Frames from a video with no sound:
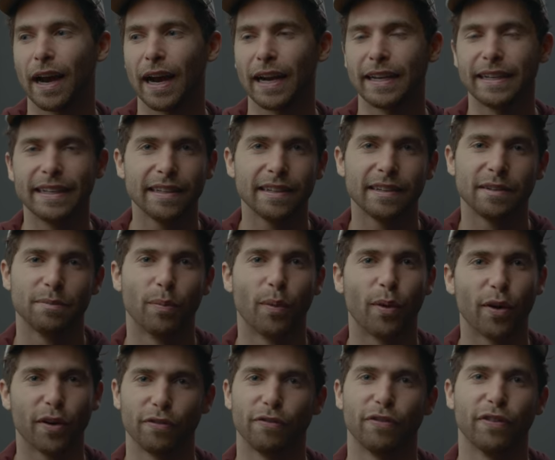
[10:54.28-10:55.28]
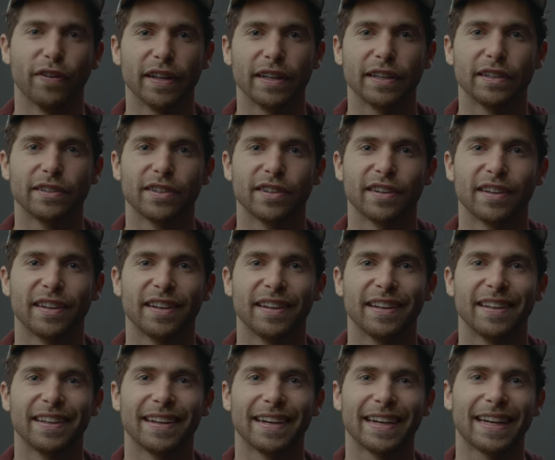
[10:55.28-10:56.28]
I needed more footage.
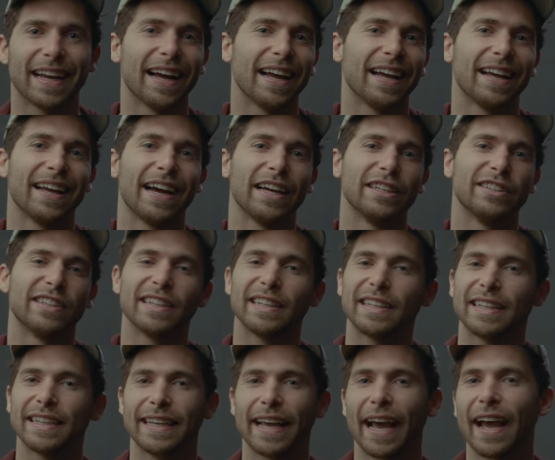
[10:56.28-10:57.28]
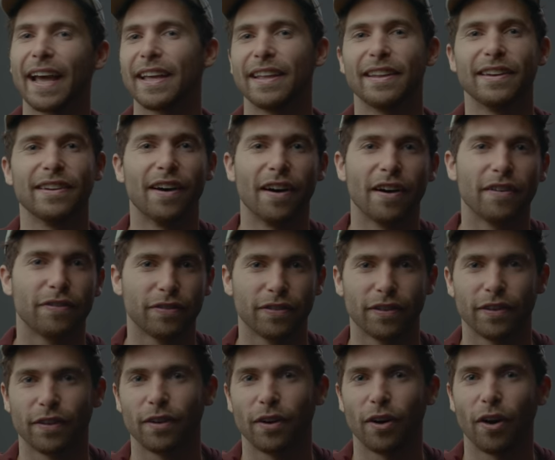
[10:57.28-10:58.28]
Like I didn't get enough
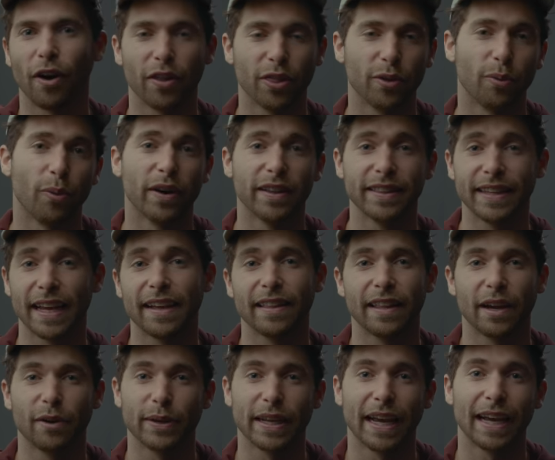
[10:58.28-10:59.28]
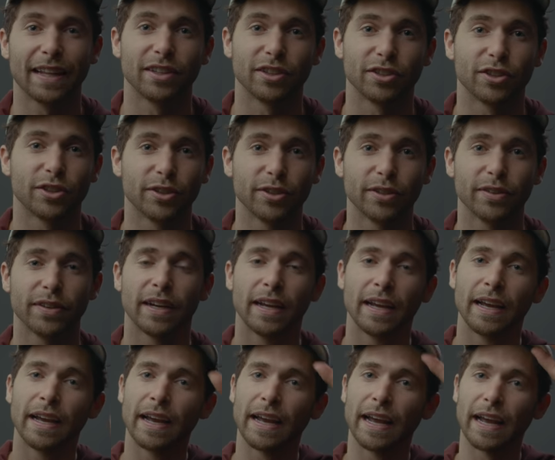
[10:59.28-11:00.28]
on the one day that we had to shoot.
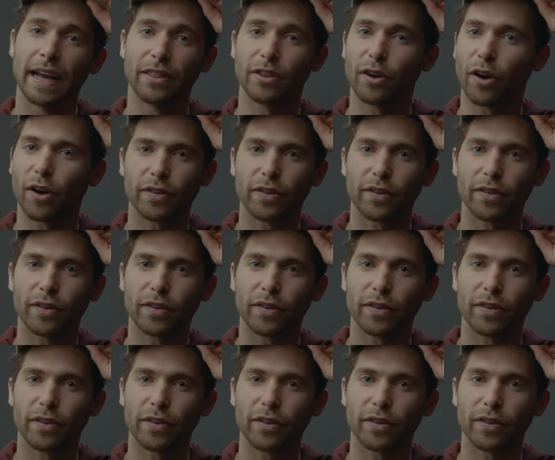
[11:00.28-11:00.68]
And the